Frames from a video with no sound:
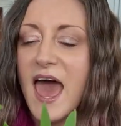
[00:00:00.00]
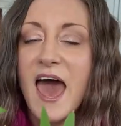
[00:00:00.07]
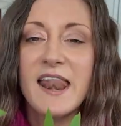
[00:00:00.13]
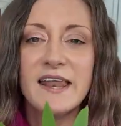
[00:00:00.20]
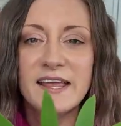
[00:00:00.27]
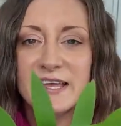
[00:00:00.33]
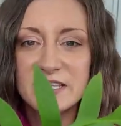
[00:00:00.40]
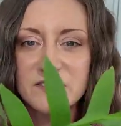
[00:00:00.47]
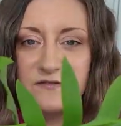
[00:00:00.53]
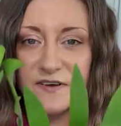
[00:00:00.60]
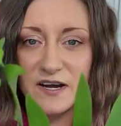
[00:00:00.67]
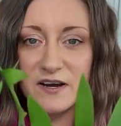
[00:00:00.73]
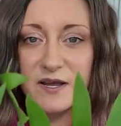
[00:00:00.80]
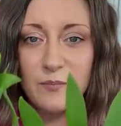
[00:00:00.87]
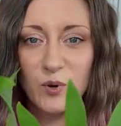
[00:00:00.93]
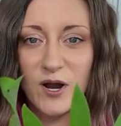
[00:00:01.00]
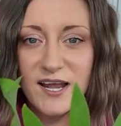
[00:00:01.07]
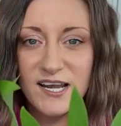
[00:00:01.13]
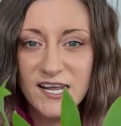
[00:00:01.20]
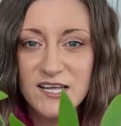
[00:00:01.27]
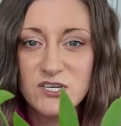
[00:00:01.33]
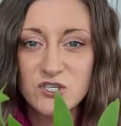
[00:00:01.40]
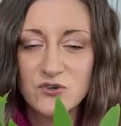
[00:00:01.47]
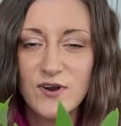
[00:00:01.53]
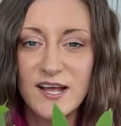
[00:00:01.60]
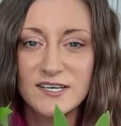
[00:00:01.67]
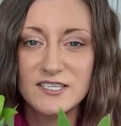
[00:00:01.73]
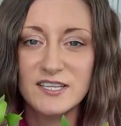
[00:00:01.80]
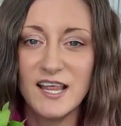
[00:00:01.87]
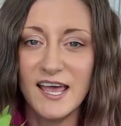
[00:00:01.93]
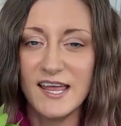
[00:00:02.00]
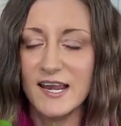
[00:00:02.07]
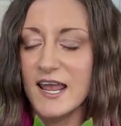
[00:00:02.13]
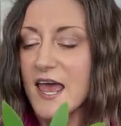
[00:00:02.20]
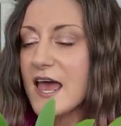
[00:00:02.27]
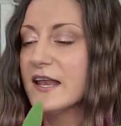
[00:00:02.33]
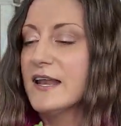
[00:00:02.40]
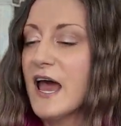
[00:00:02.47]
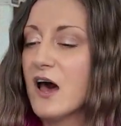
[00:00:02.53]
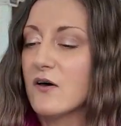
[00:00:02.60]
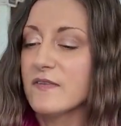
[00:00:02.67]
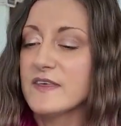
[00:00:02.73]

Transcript: and it gets very bright indirect light. Now,